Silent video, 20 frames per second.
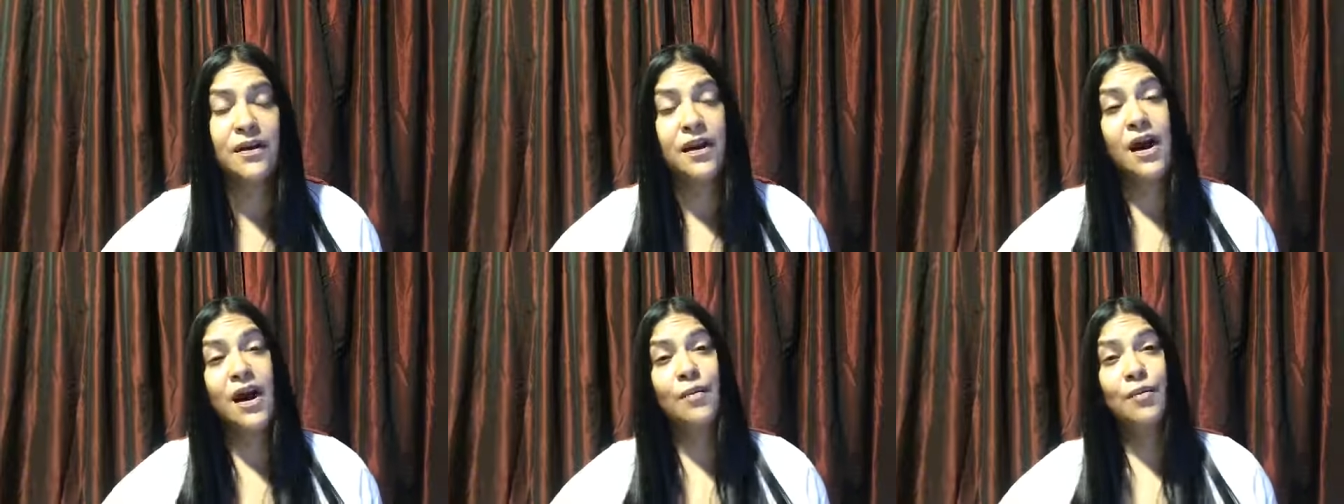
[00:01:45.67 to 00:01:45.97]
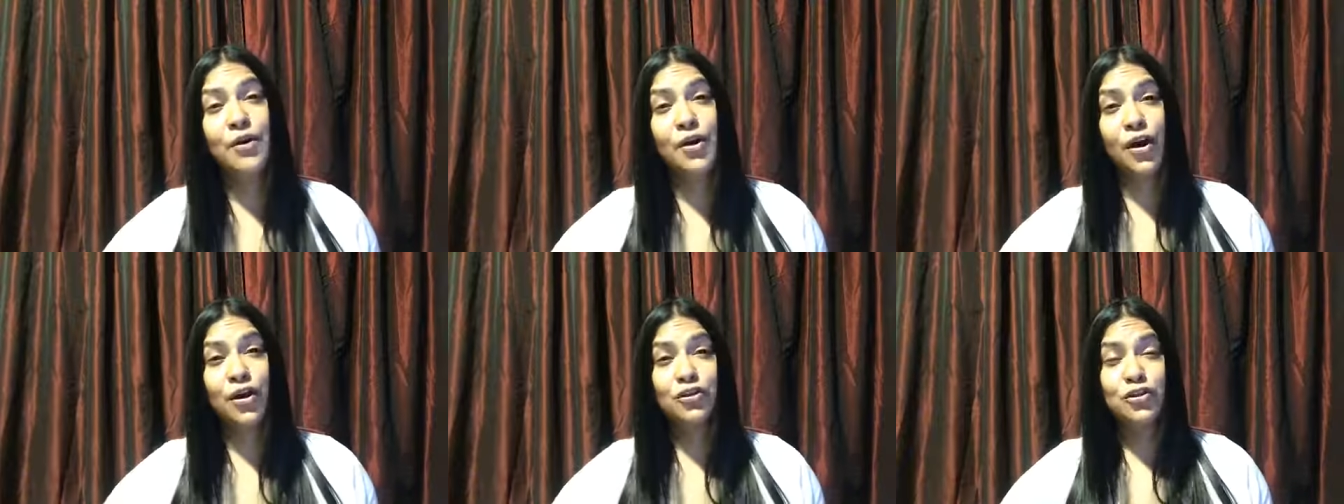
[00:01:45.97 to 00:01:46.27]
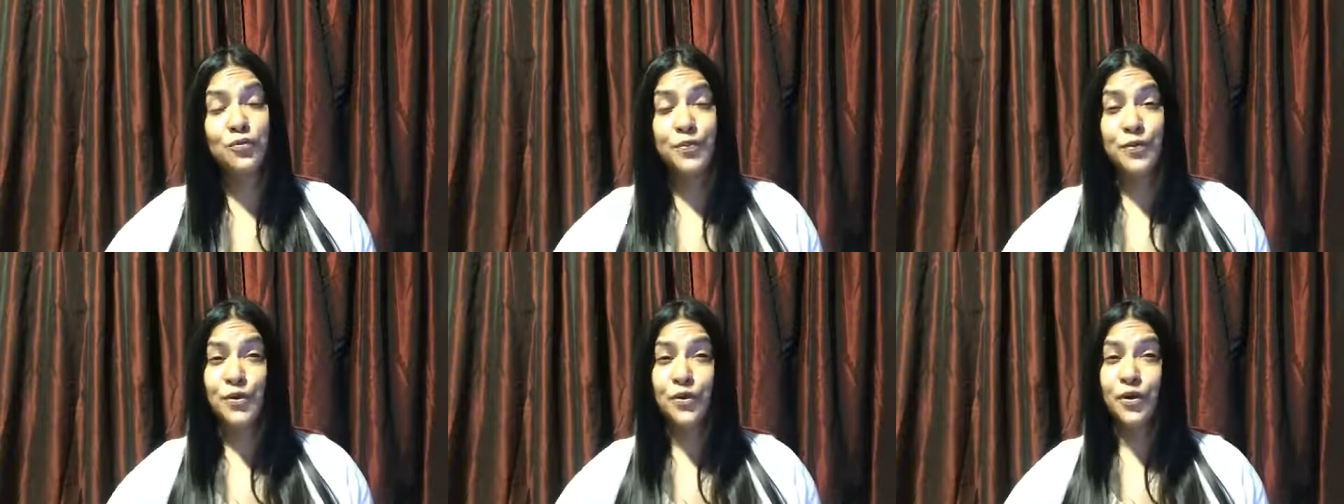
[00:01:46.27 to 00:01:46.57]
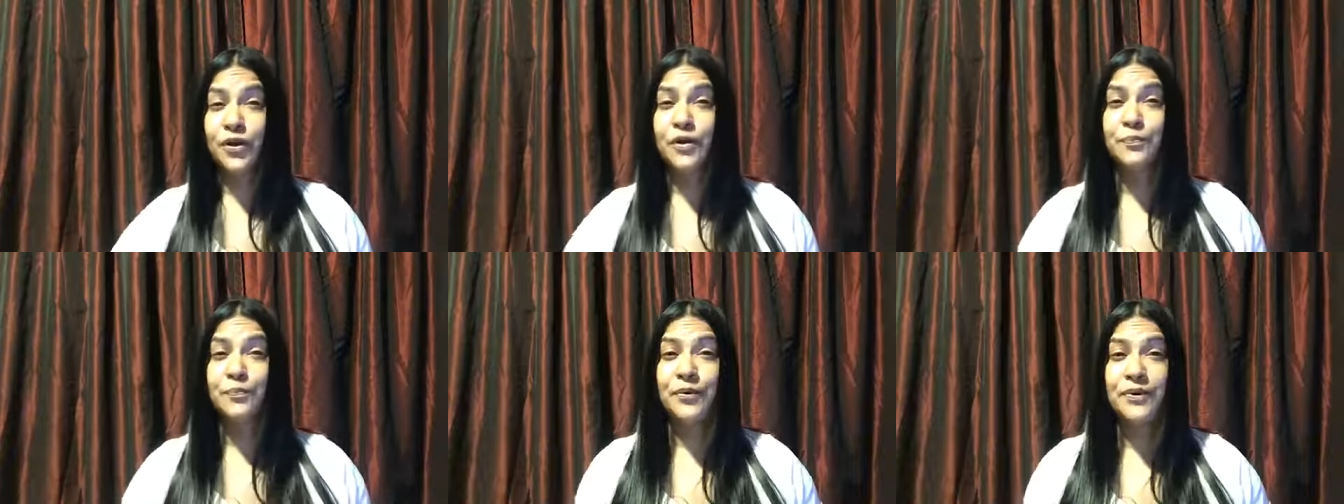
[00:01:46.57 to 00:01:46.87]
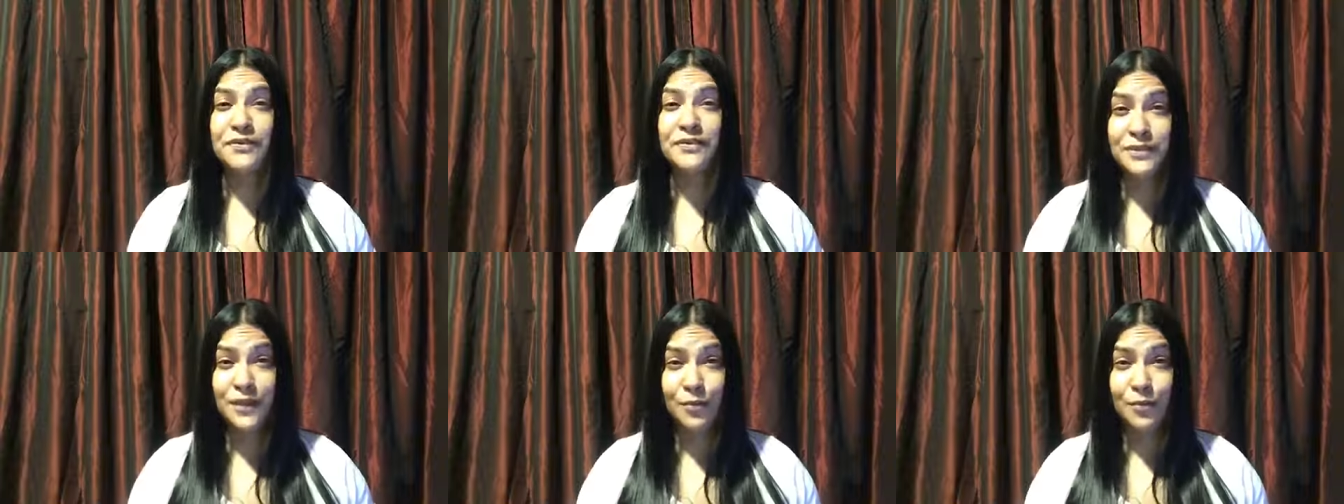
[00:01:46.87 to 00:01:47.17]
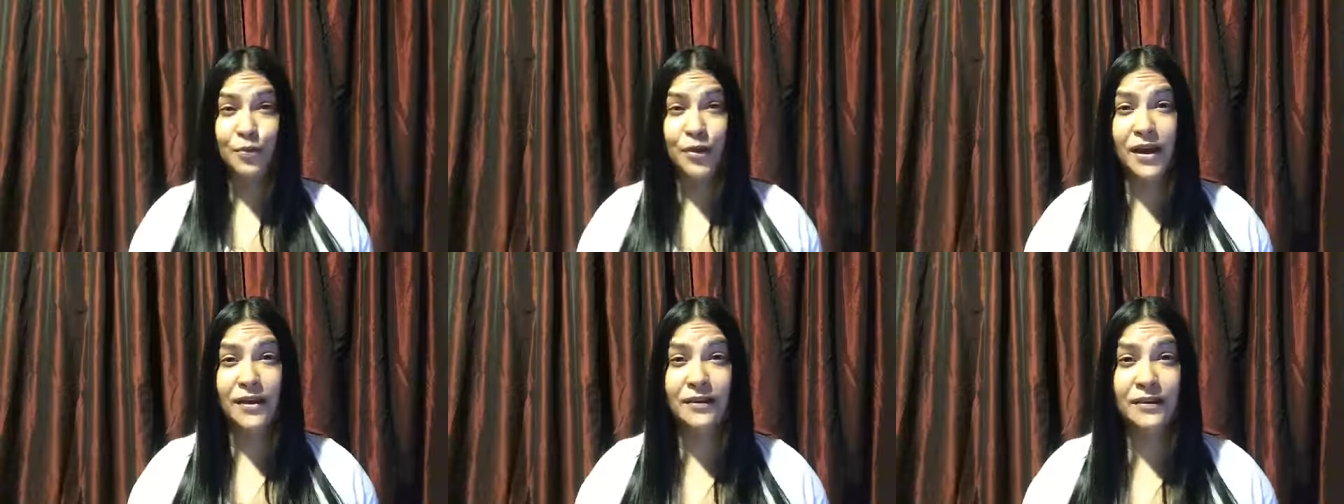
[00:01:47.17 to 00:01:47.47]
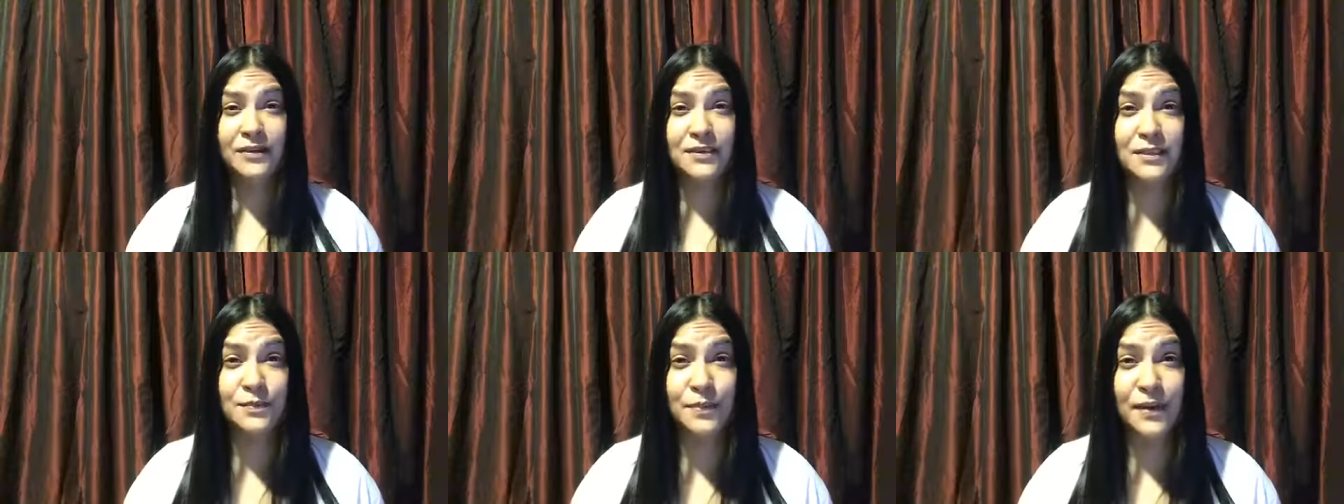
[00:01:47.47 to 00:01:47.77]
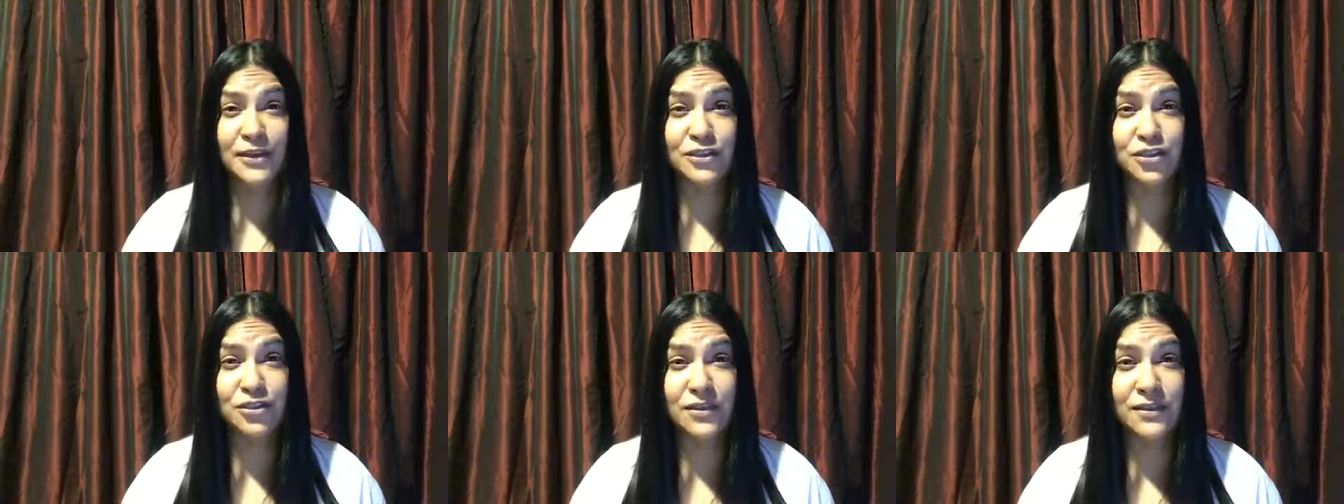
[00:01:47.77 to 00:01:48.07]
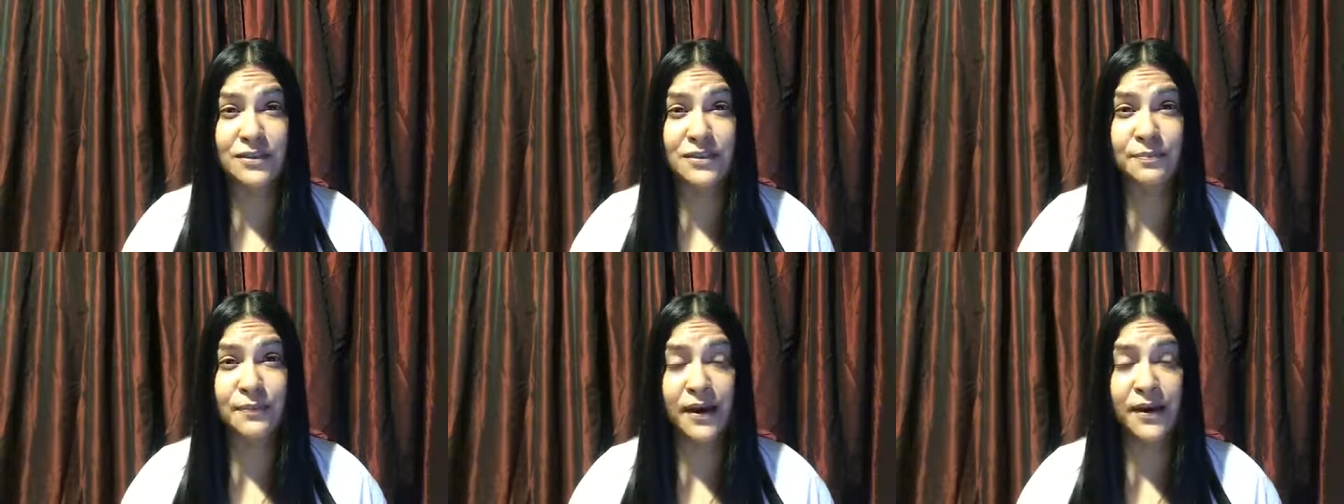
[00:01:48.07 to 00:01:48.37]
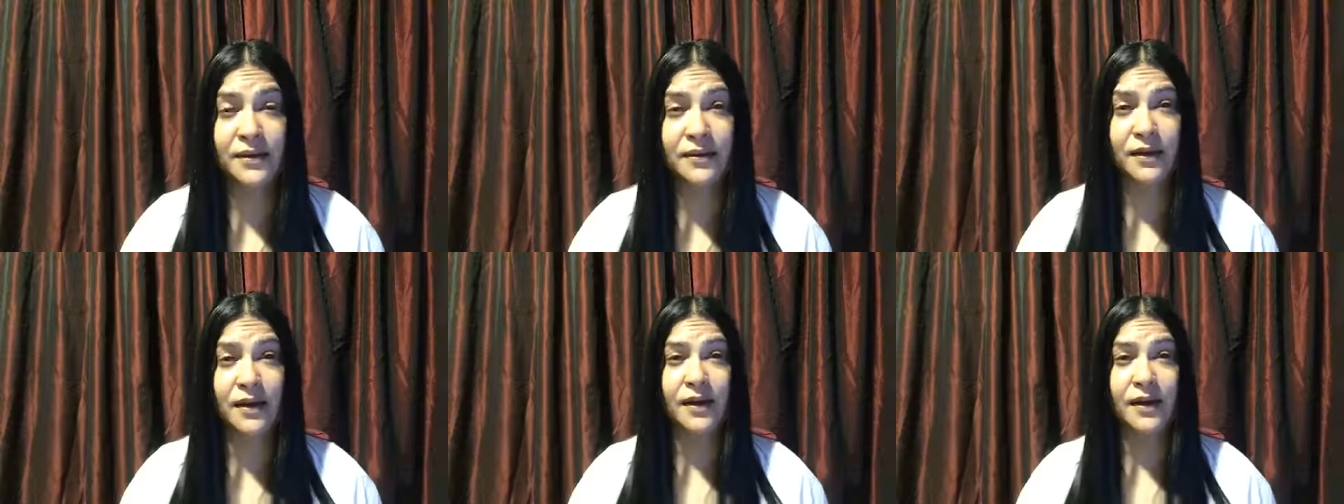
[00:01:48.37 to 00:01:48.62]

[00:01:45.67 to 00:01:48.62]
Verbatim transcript: I'm an entrepreneur and a personal branding specialist, Mike.